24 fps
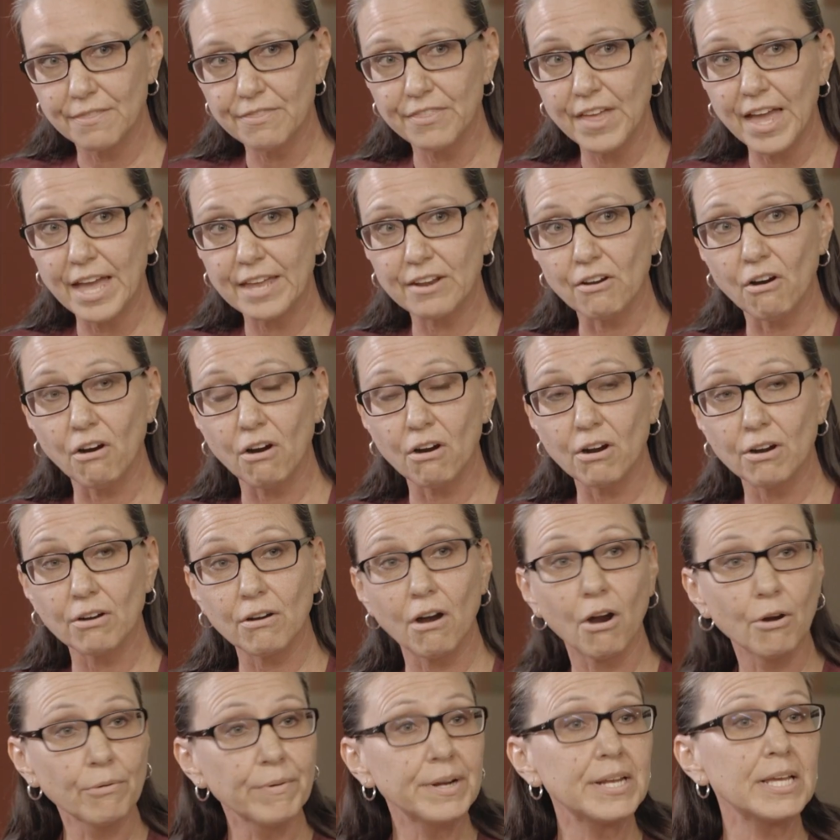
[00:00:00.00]
that
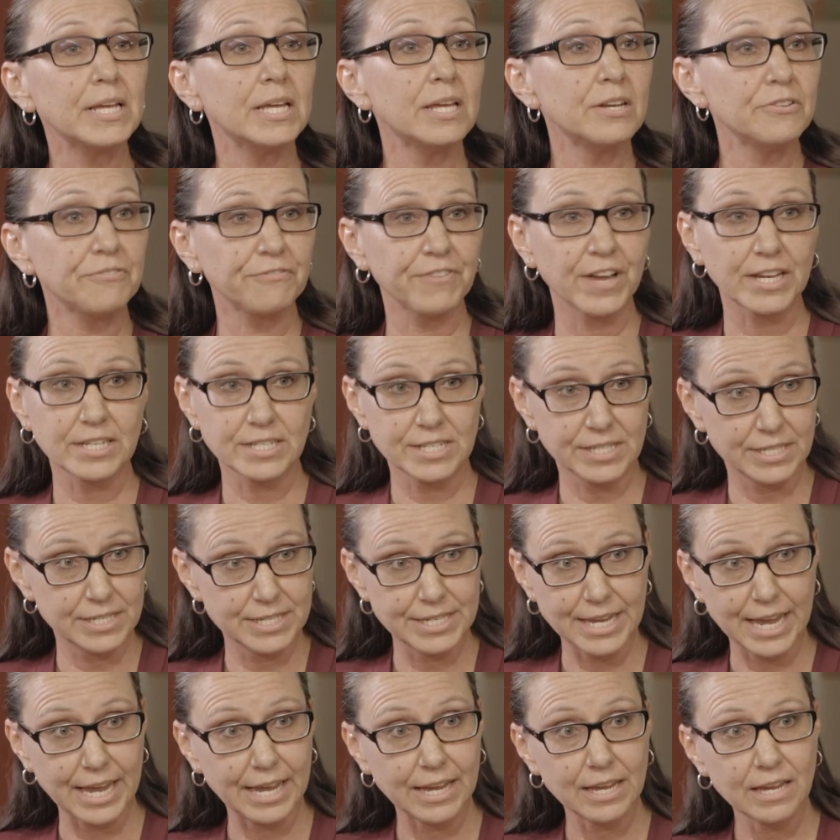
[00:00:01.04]
are already in effect
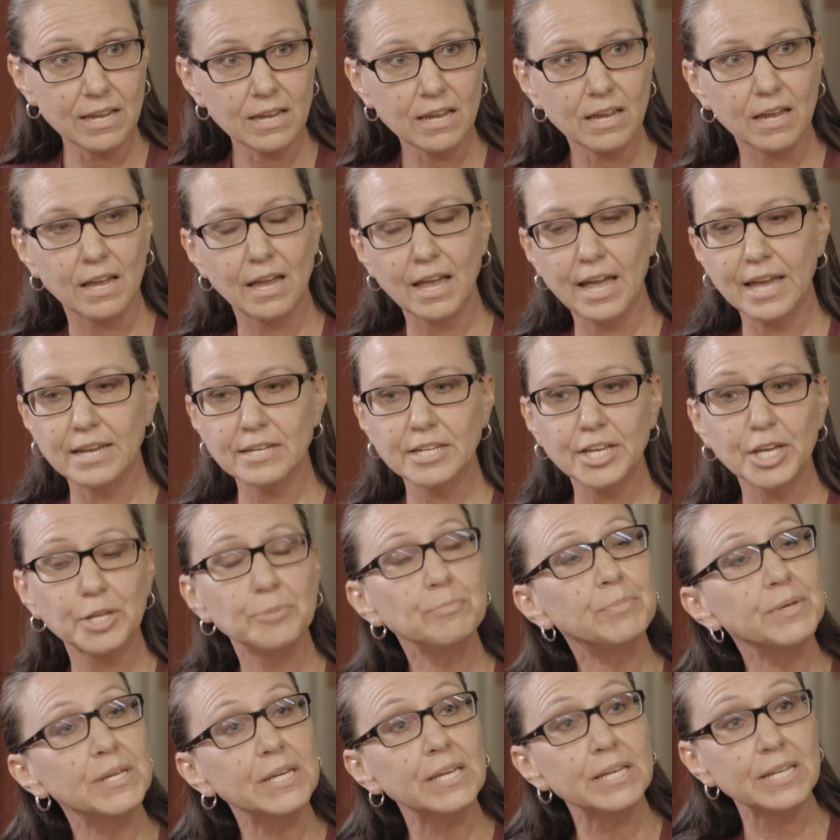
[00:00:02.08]
today and can
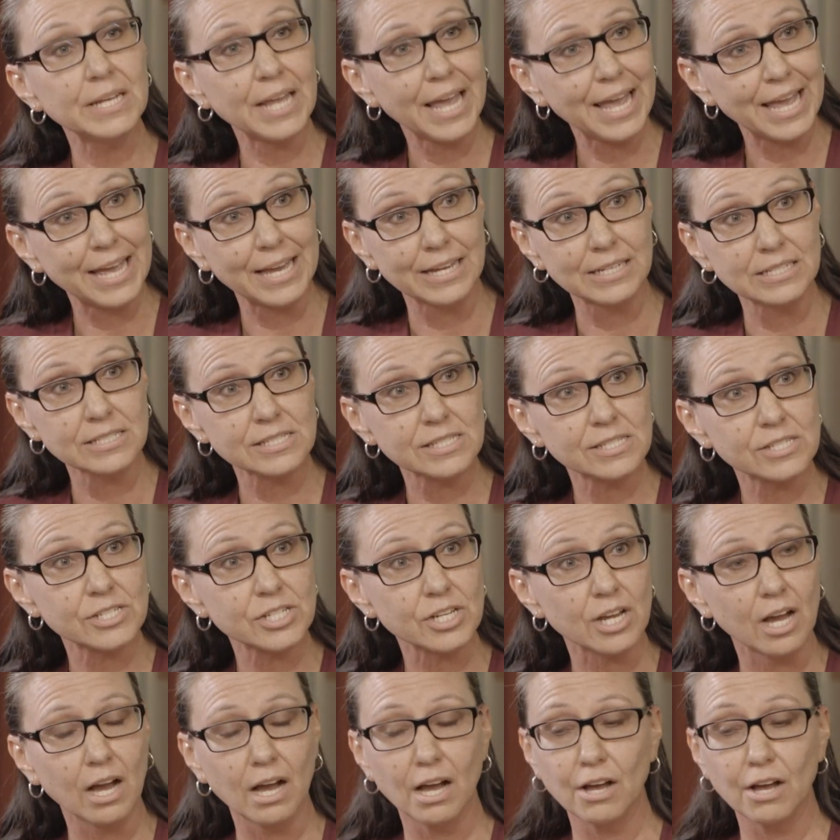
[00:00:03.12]
be enhanced